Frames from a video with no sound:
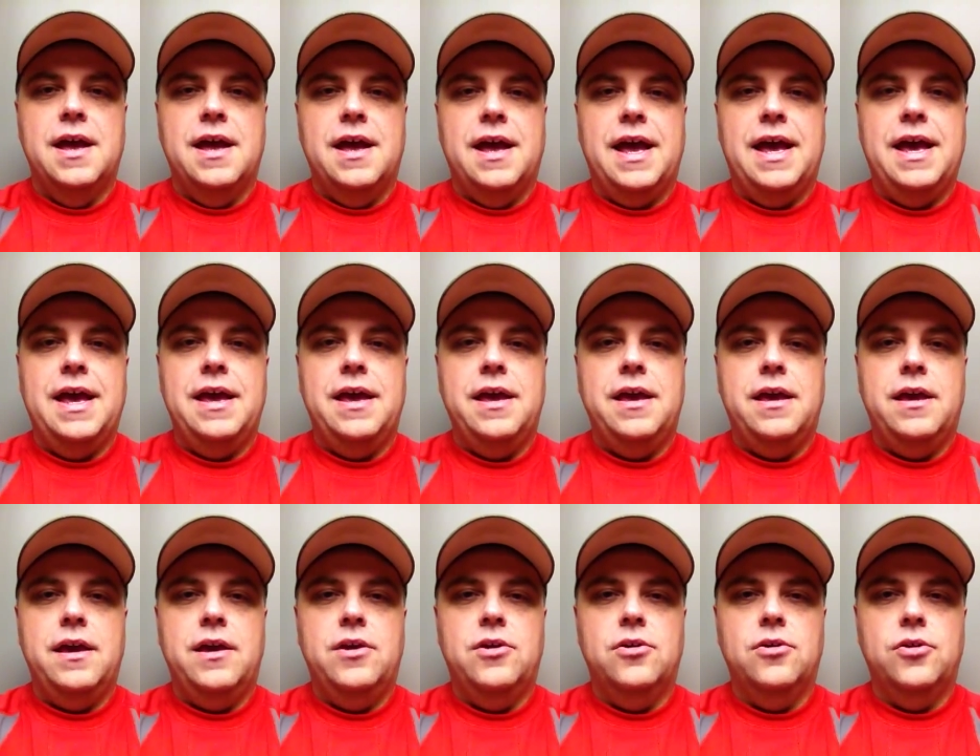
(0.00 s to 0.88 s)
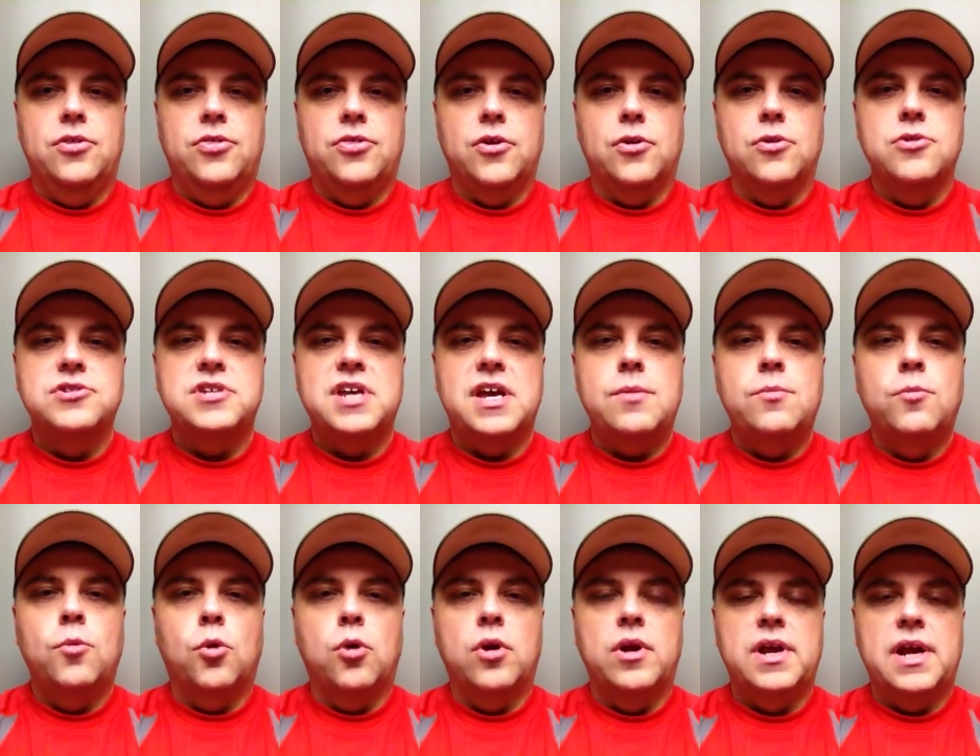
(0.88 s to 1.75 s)
Hey, good Thursday
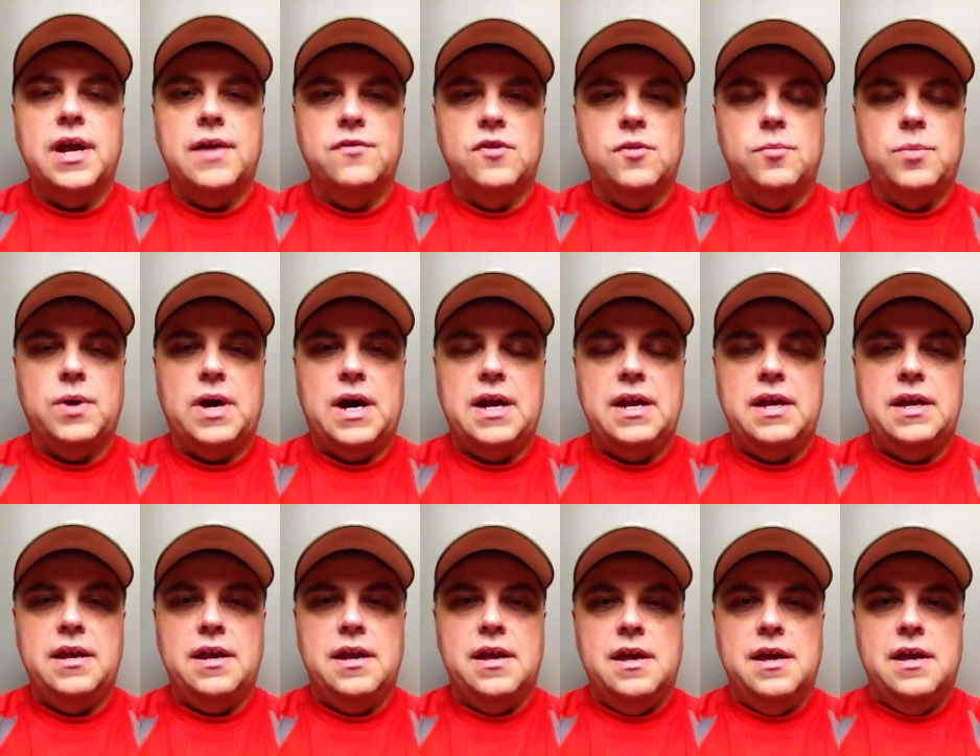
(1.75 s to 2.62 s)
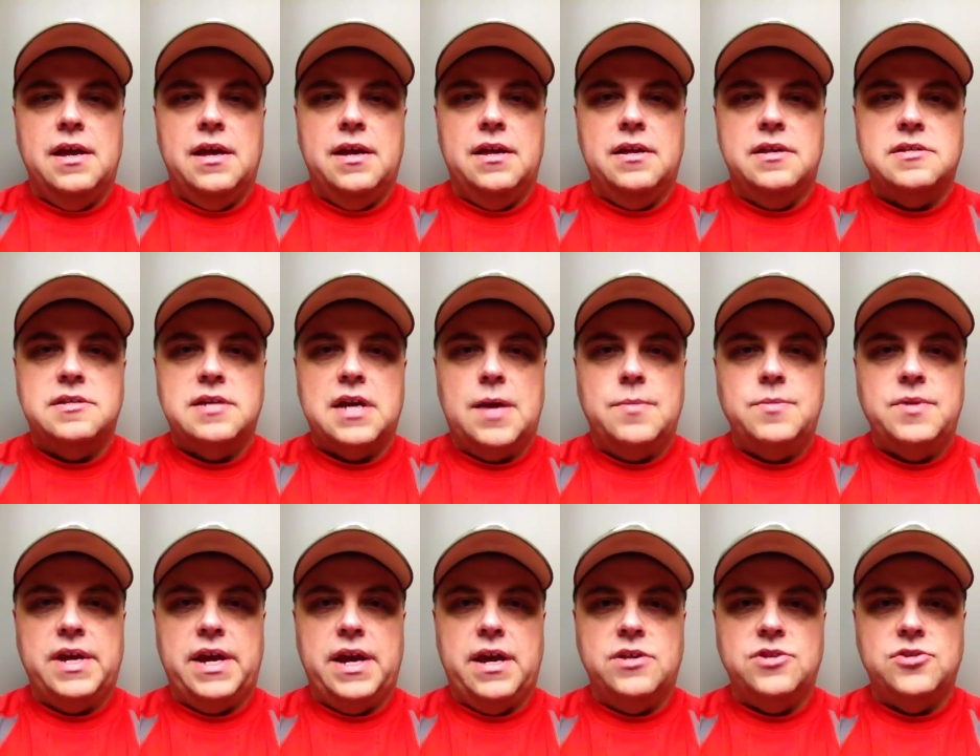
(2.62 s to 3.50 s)
morning, everybody. It is time
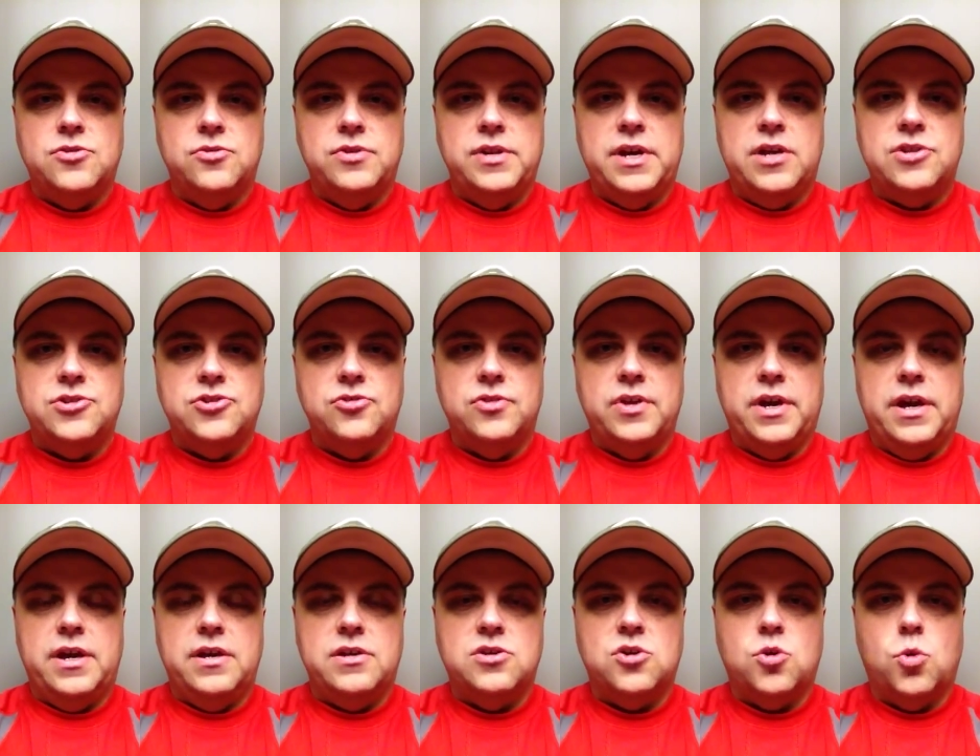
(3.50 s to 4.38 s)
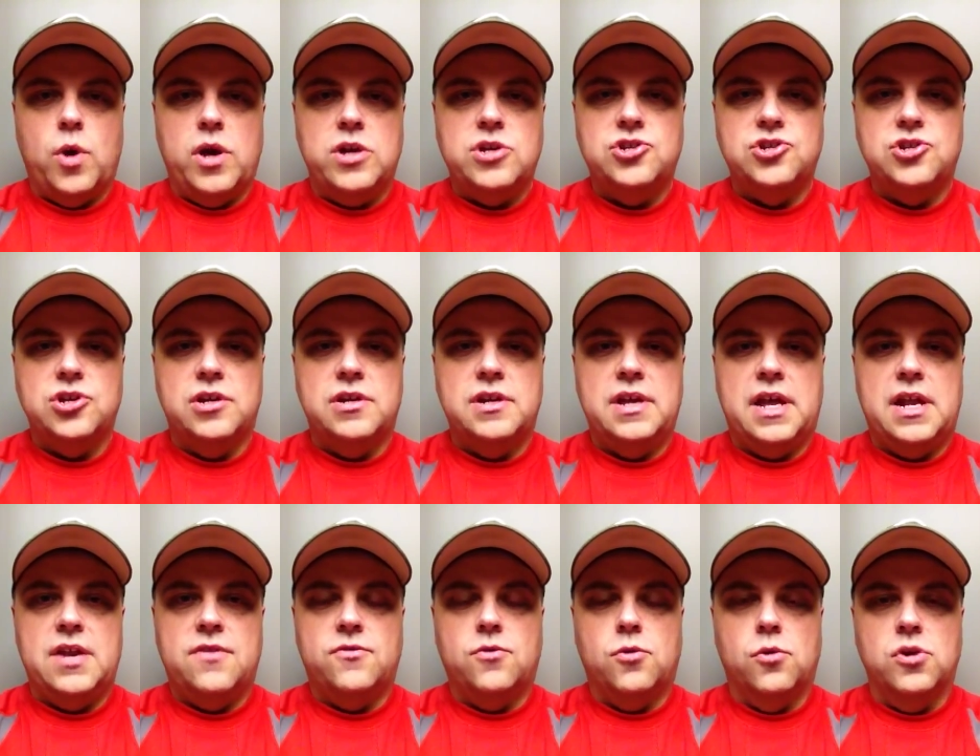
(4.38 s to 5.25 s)
to answer yesterday's question
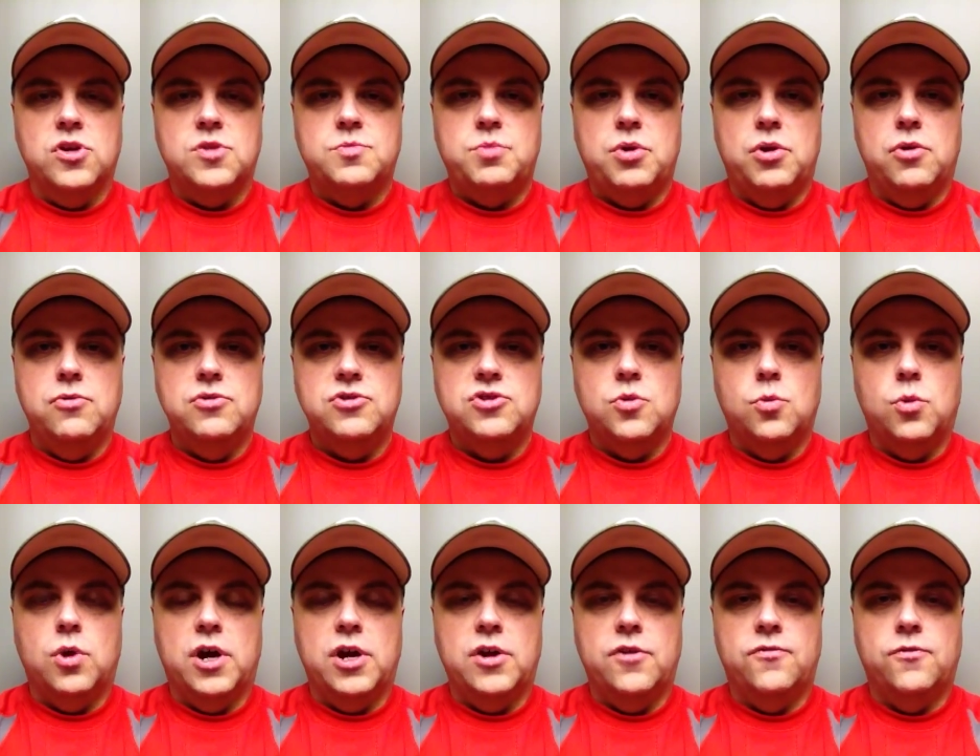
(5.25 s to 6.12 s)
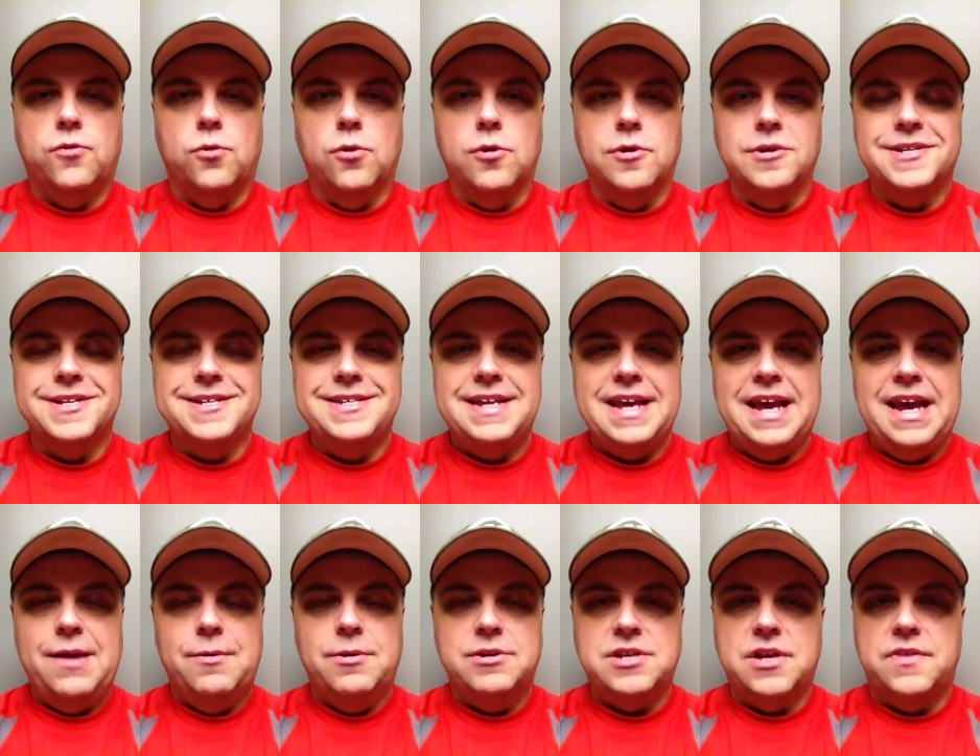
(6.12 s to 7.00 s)
and, of course, pose the one for
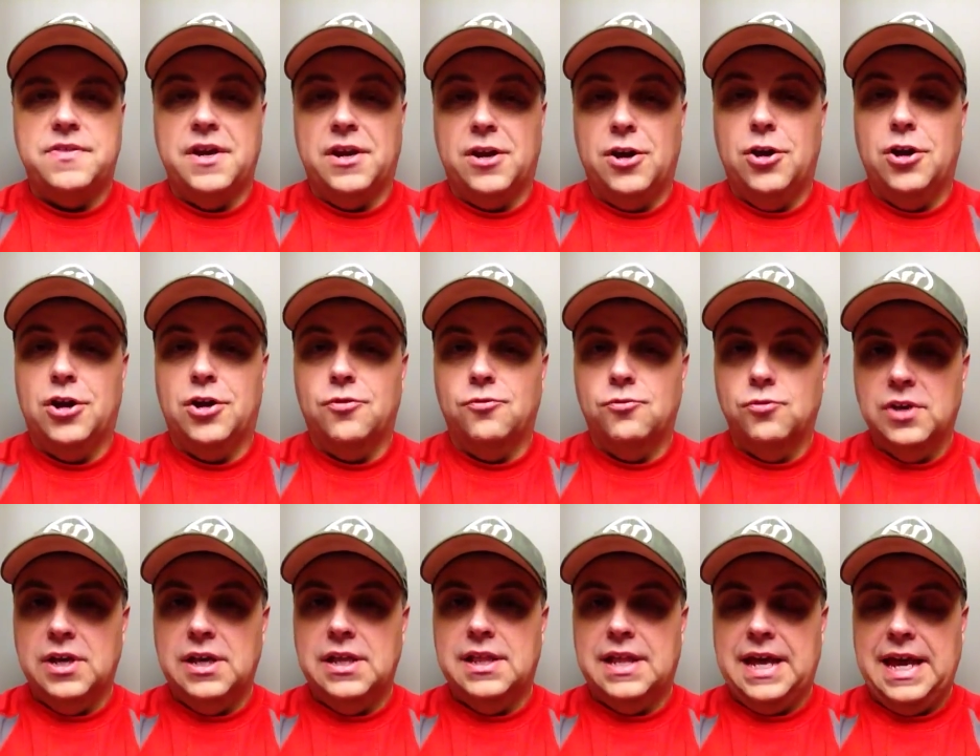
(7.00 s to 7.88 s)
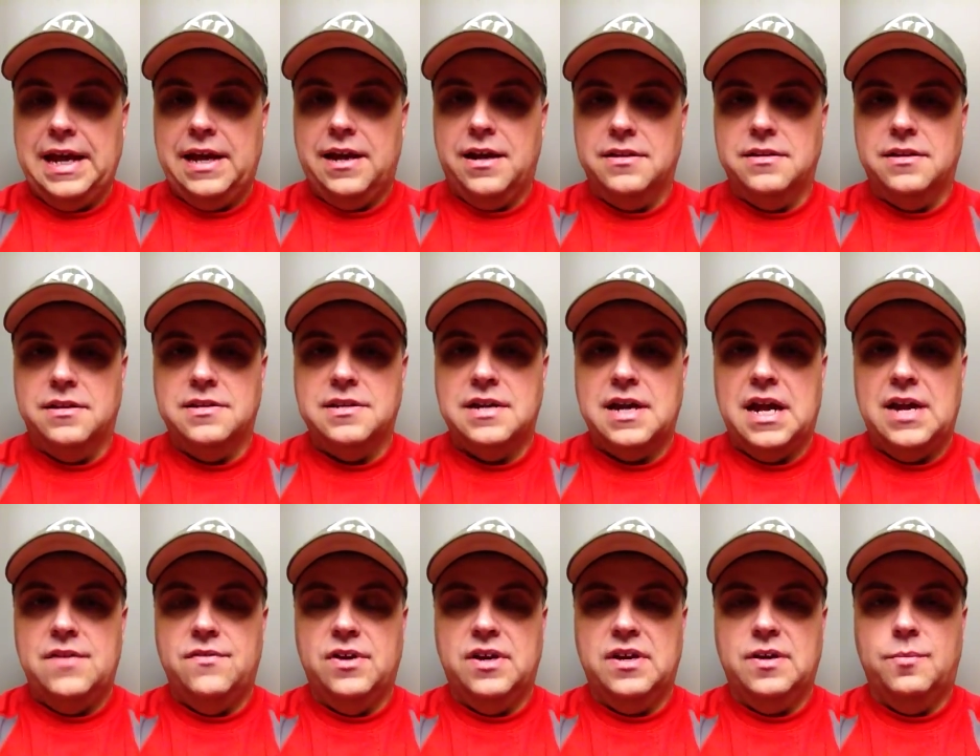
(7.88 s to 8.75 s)
today, which I think you're going to really like because it's
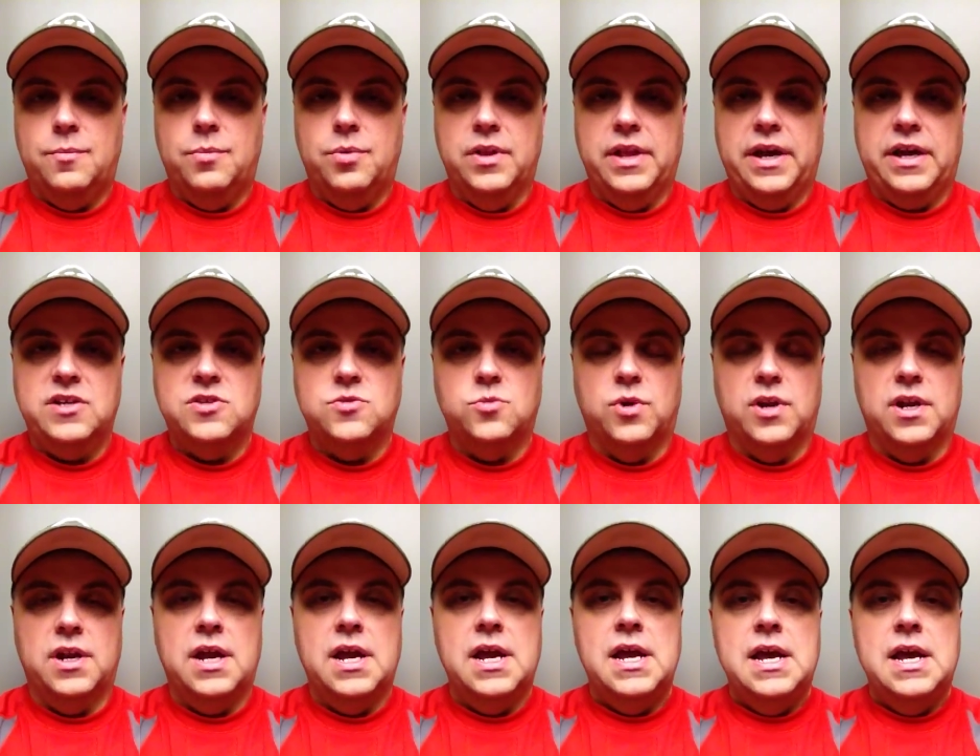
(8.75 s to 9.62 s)
kind of a complex one.